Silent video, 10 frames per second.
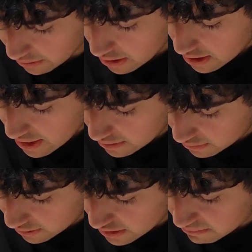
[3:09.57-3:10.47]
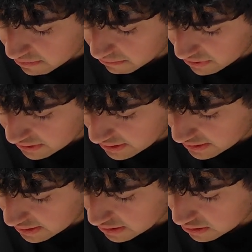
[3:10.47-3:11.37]
and her husband
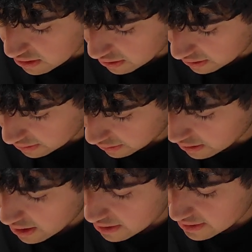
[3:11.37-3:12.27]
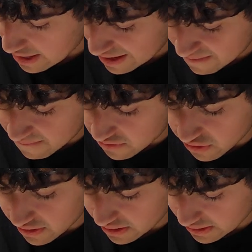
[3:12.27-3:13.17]
persisted doggedly, nay,
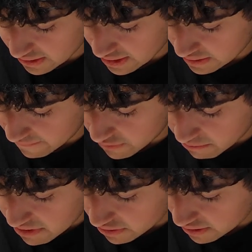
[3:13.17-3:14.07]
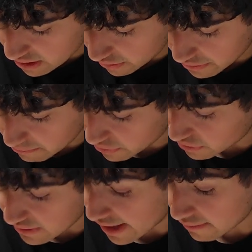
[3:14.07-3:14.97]
furiously, in affirming her health improved
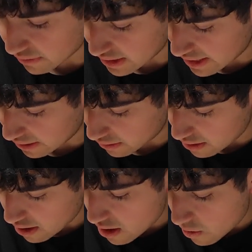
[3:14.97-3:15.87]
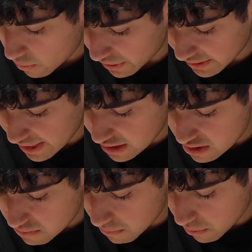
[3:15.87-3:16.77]
every day. When Kenneth
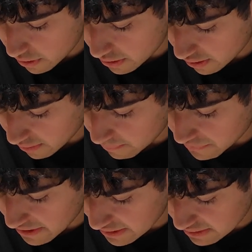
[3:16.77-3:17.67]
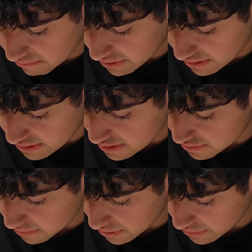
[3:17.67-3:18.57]
warned him that his medicines were
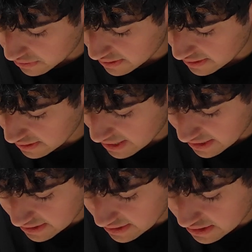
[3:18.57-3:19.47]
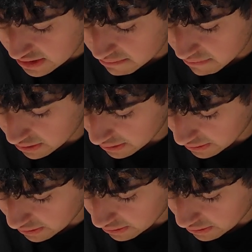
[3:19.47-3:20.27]
useless at that stage of the malady,